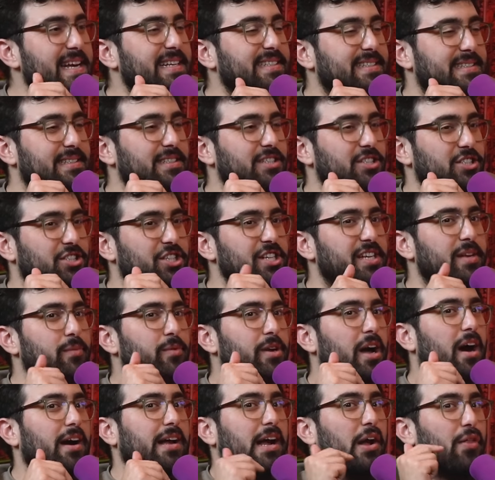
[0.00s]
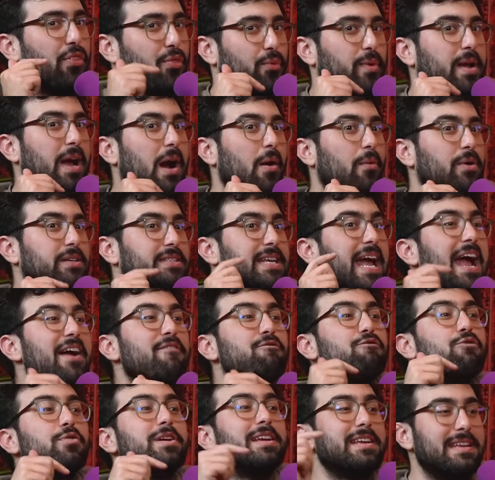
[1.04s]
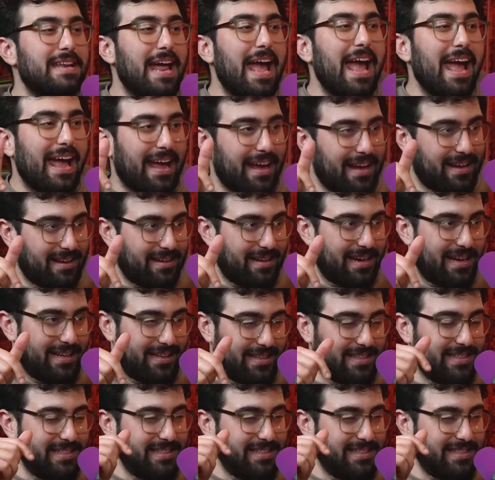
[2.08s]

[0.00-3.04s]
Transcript: saying she can knock out three hours every day. Yes. at